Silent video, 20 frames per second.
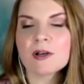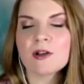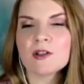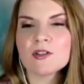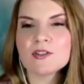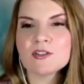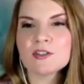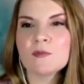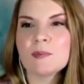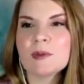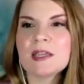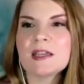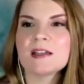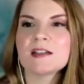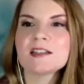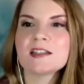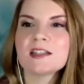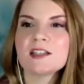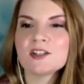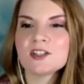But also
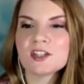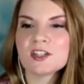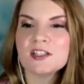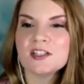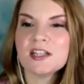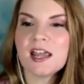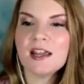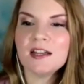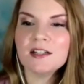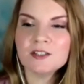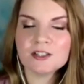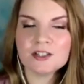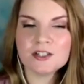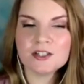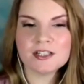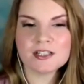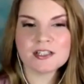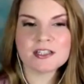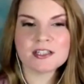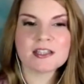because there's a
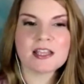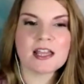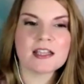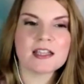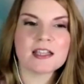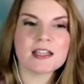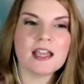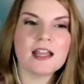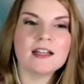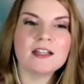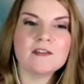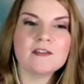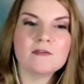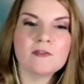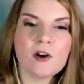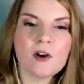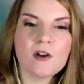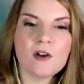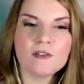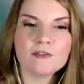tenderness that can
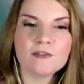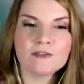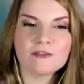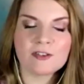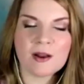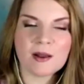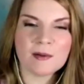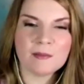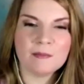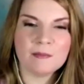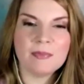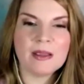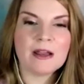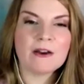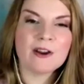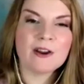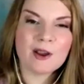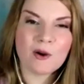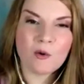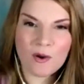evolve from
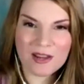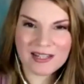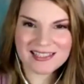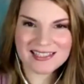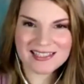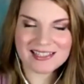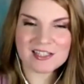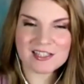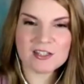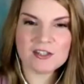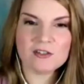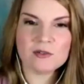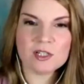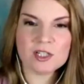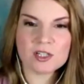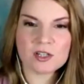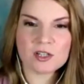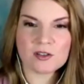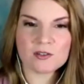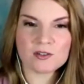bearing witness to
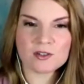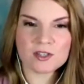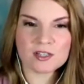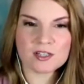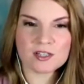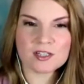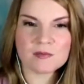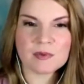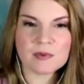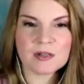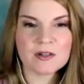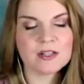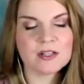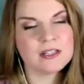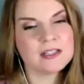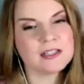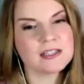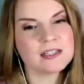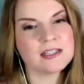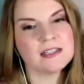each other's
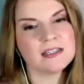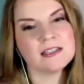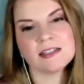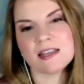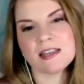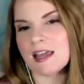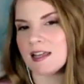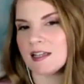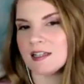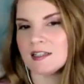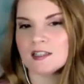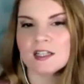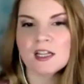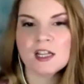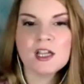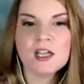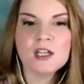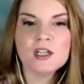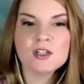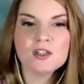experiences and
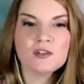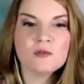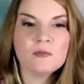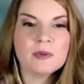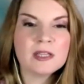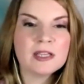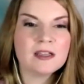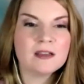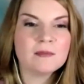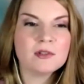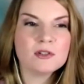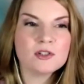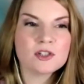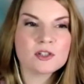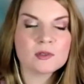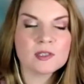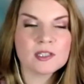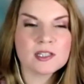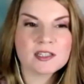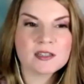to being
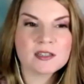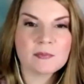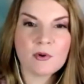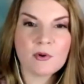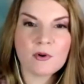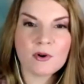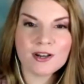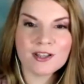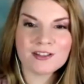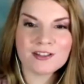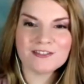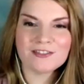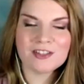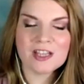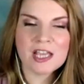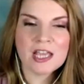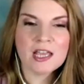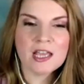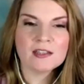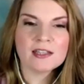mutually supportive.